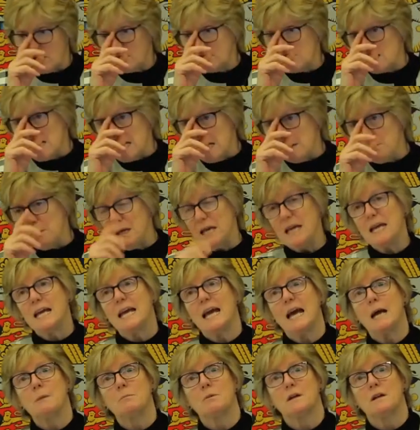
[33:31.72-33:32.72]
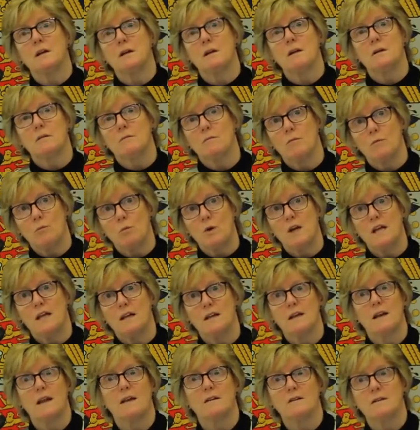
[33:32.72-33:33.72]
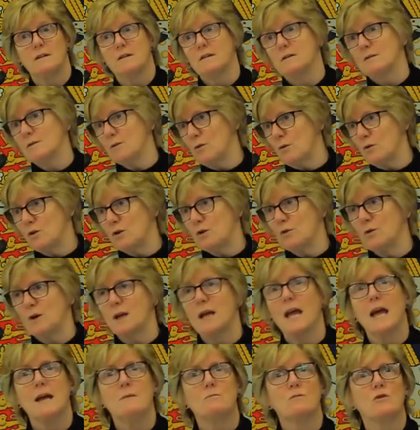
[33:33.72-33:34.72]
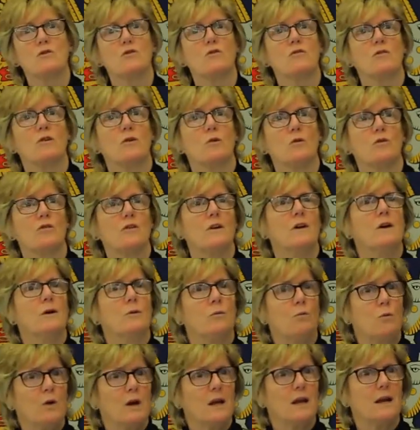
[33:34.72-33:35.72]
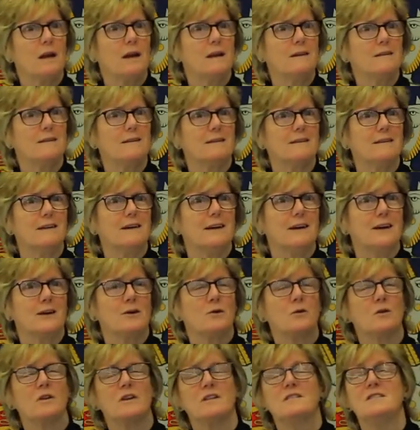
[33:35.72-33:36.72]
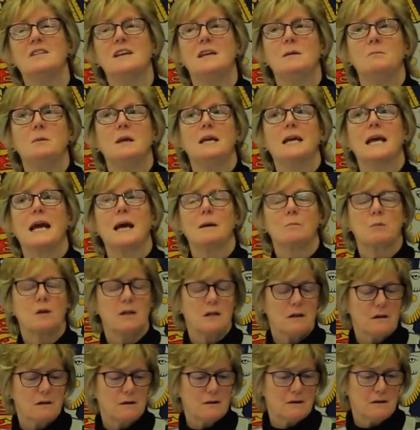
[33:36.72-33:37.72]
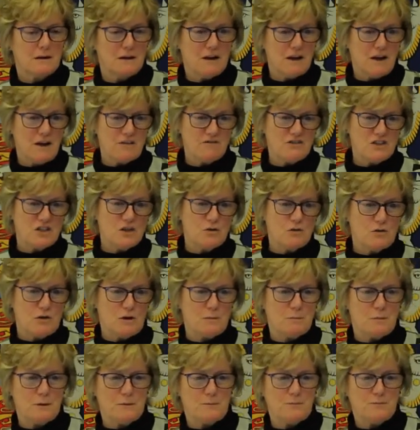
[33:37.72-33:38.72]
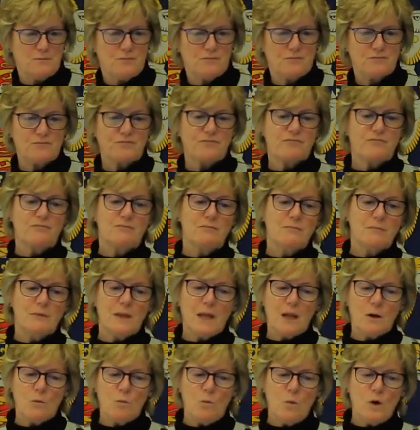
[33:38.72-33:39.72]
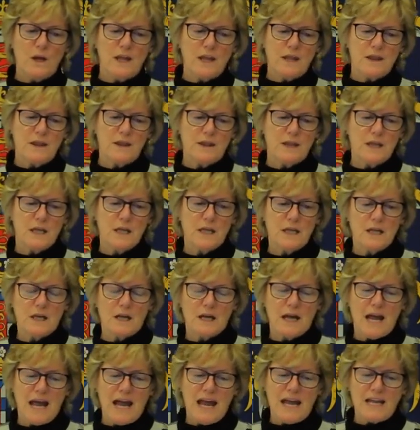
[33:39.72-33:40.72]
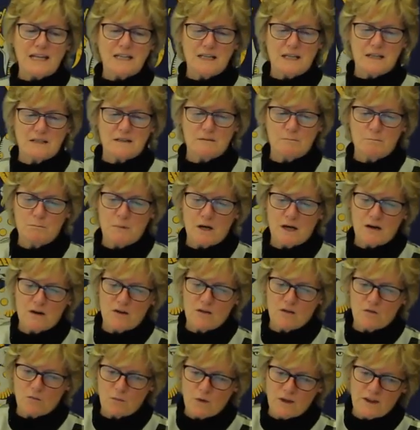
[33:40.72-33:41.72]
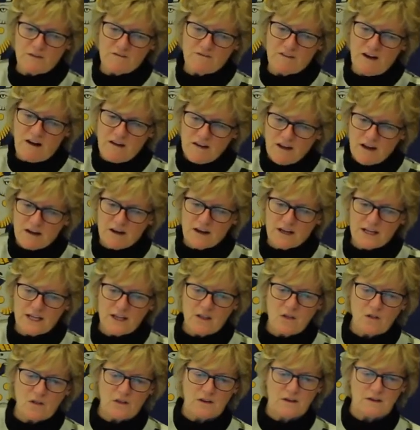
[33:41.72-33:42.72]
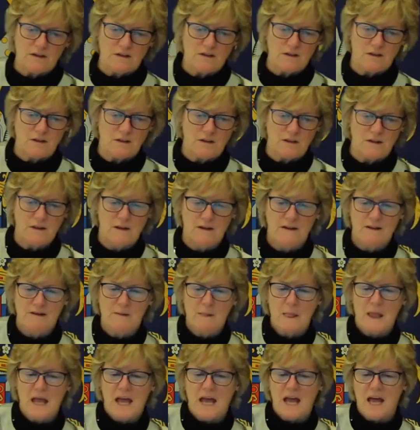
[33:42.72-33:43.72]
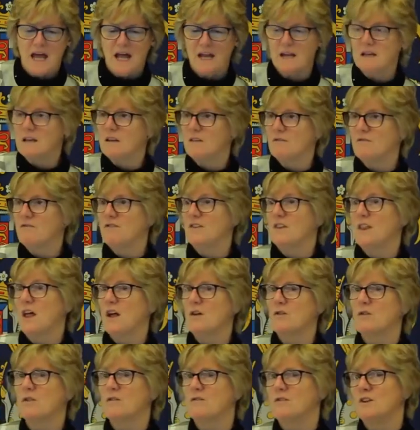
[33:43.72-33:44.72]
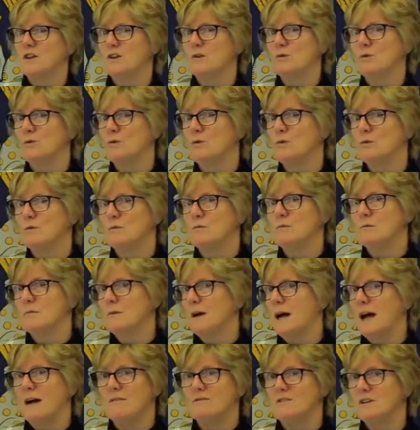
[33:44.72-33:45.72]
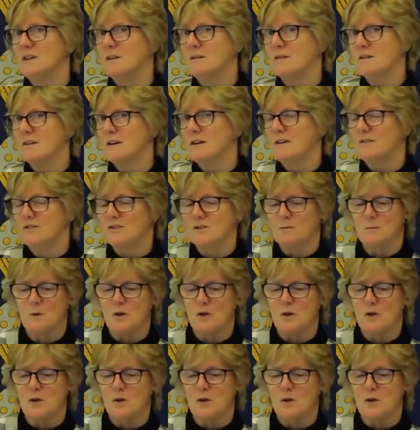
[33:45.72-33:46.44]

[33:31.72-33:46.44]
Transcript: TB capital? We in London, not you in Cambridge, of course. We in London called the TB capital of Europe, with 8 London boroughs with a very high incidence. And for those of you who haven't looked after